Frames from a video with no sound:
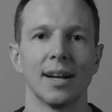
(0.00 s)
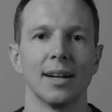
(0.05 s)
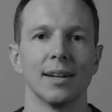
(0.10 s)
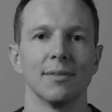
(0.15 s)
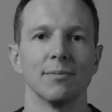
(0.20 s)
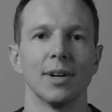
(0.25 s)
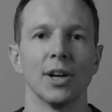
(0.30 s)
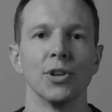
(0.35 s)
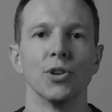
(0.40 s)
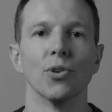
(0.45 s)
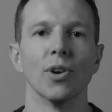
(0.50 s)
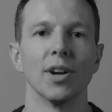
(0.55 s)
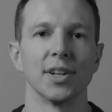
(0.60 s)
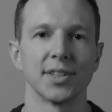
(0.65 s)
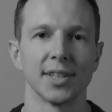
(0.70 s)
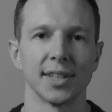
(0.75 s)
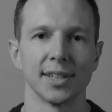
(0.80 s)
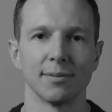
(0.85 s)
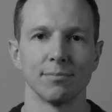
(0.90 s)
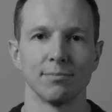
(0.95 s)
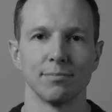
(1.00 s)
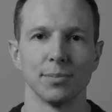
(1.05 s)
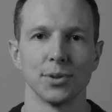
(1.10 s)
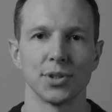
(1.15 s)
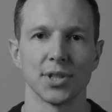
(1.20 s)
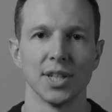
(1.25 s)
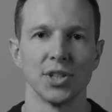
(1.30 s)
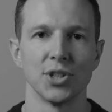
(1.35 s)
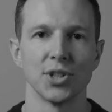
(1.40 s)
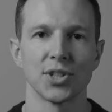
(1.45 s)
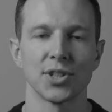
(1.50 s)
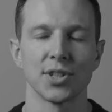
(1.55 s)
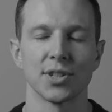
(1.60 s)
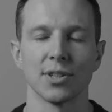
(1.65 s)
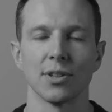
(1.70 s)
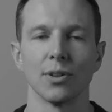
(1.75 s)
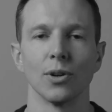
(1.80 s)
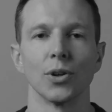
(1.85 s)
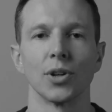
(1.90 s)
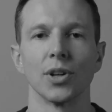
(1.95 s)
underwriting procedures.
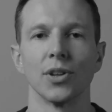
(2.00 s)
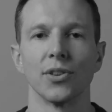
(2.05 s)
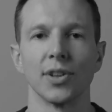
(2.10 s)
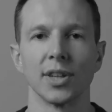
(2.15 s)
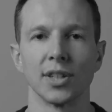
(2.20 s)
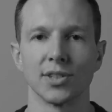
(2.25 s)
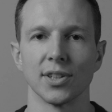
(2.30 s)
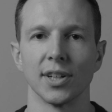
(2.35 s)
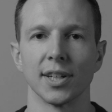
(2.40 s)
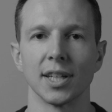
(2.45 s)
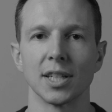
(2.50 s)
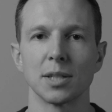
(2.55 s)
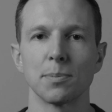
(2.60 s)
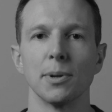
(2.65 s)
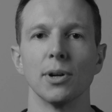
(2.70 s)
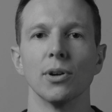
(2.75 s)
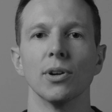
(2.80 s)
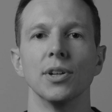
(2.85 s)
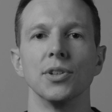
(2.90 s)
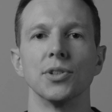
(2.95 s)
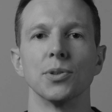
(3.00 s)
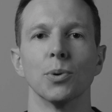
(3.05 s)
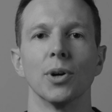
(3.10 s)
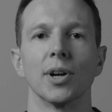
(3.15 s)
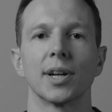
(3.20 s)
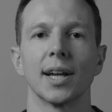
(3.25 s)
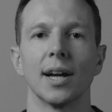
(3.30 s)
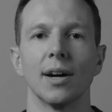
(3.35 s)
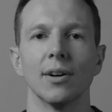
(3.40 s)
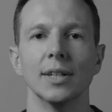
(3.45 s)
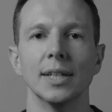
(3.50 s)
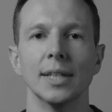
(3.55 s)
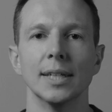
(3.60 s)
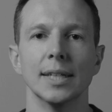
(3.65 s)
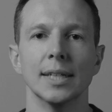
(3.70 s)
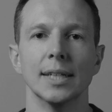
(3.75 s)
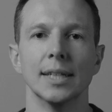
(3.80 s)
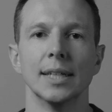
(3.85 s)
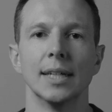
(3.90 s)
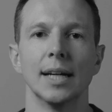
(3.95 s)
So they'll look at things like Experian to work out
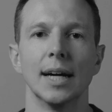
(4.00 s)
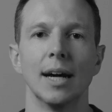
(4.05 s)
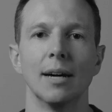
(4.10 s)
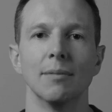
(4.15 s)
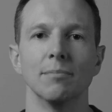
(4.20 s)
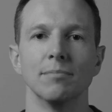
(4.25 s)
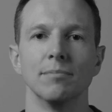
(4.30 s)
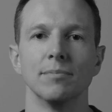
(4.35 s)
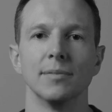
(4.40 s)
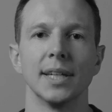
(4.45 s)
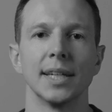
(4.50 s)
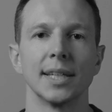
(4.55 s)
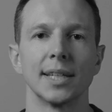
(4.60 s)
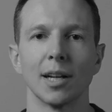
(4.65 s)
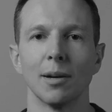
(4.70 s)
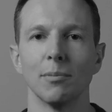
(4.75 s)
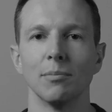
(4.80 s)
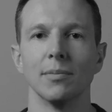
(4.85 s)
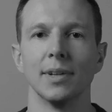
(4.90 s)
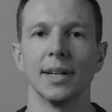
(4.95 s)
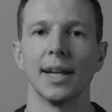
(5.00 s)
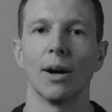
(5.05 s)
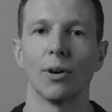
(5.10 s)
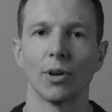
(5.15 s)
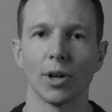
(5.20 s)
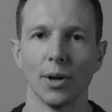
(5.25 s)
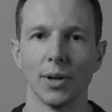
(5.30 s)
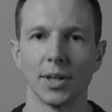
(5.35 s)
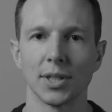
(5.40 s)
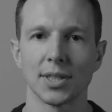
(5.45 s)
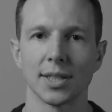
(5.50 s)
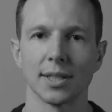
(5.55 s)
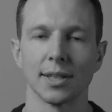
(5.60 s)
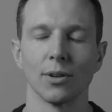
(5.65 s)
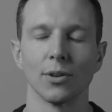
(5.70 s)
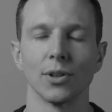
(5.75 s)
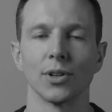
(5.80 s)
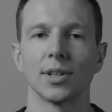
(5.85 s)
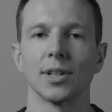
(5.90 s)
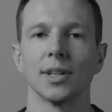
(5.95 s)
income and outgoings.
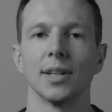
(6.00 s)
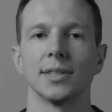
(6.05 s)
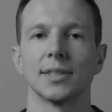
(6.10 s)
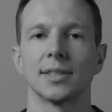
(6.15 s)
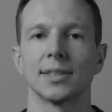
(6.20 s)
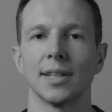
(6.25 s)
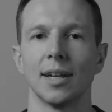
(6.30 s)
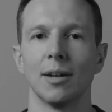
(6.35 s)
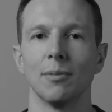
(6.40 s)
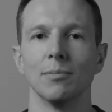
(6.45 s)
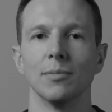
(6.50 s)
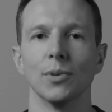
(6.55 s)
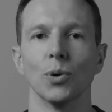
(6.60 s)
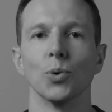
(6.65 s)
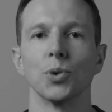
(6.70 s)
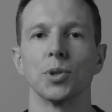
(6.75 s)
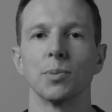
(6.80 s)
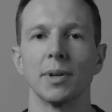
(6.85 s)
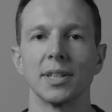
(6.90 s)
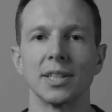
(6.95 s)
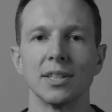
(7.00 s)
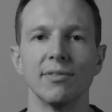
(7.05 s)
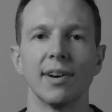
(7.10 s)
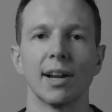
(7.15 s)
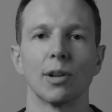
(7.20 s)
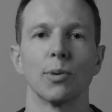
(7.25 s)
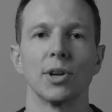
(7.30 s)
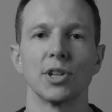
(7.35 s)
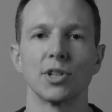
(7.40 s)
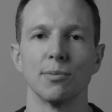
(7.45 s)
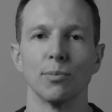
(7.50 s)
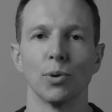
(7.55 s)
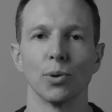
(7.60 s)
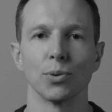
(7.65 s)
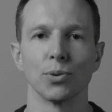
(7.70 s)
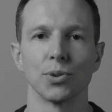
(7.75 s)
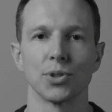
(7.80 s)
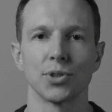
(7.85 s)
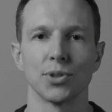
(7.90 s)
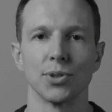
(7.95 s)
They'll look at automated valuation
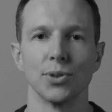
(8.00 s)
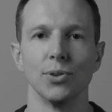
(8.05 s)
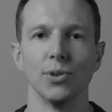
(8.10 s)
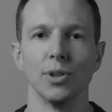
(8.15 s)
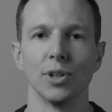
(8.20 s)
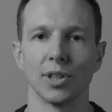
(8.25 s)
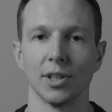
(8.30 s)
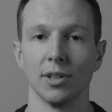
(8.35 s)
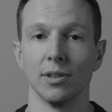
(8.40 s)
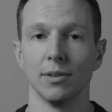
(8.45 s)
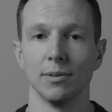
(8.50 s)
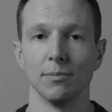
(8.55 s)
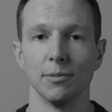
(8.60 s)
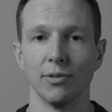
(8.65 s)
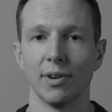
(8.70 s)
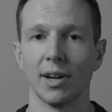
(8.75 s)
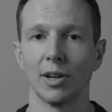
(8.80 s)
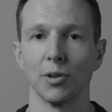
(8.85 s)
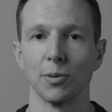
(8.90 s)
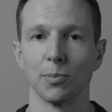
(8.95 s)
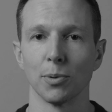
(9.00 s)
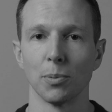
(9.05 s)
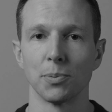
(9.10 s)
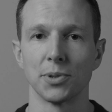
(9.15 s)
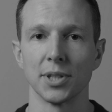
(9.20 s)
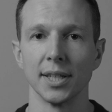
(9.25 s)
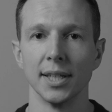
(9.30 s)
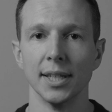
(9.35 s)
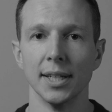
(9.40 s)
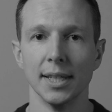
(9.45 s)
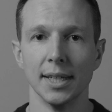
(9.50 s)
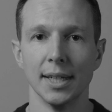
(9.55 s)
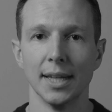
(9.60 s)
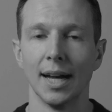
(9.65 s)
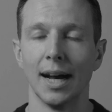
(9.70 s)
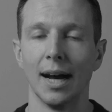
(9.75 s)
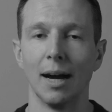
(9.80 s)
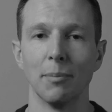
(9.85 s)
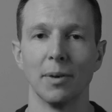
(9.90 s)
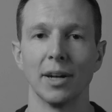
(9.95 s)
models to look at the value of the property,
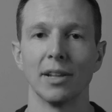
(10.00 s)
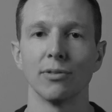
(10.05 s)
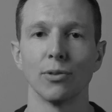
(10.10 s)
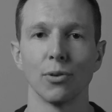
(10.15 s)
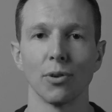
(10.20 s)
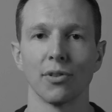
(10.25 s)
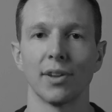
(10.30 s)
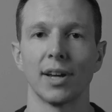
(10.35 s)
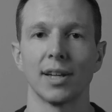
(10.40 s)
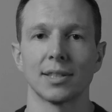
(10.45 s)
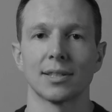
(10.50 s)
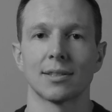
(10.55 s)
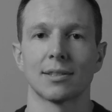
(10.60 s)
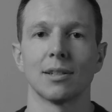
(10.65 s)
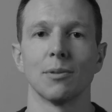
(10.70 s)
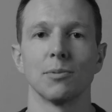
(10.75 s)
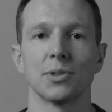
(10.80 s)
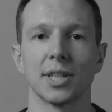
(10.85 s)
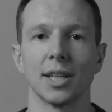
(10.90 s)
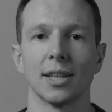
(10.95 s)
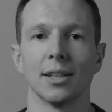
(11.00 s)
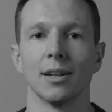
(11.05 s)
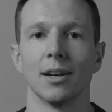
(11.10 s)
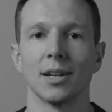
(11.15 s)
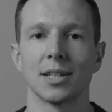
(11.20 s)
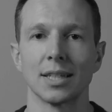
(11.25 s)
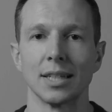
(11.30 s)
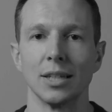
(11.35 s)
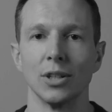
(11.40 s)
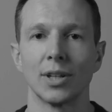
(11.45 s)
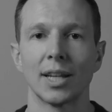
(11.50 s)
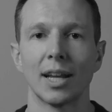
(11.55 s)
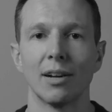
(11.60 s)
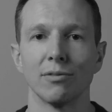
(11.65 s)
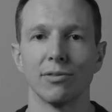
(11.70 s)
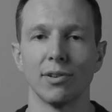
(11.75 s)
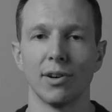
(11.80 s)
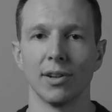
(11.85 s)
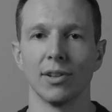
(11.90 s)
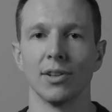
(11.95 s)
and if all of that comes together nicely, you can
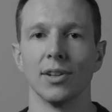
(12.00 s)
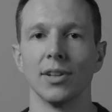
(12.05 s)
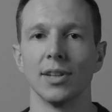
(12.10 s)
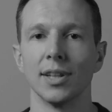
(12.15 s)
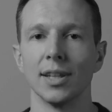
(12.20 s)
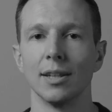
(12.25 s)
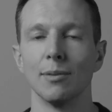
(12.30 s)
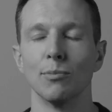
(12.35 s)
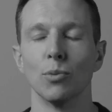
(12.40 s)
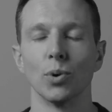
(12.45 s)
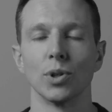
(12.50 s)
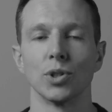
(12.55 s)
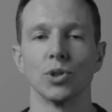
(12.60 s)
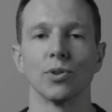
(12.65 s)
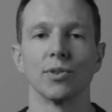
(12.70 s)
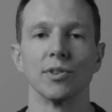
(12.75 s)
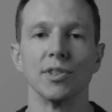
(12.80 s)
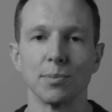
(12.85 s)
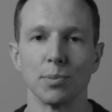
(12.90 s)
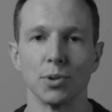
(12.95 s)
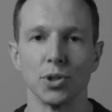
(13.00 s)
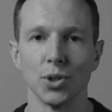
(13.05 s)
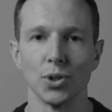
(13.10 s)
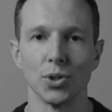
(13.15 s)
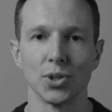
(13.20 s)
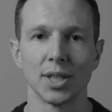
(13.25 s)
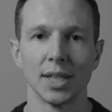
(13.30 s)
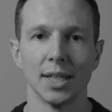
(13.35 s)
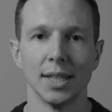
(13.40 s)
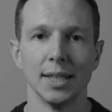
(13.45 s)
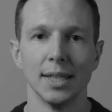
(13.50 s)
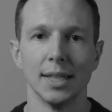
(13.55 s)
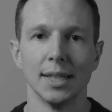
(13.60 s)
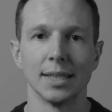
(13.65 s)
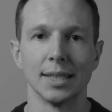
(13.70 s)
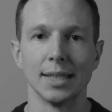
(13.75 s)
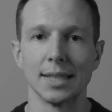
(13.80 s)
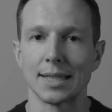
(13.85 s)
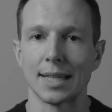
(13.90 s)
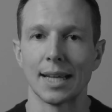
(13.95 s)
find that the mortgage offer is produced
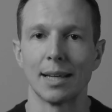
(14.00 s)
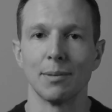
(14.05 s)
the same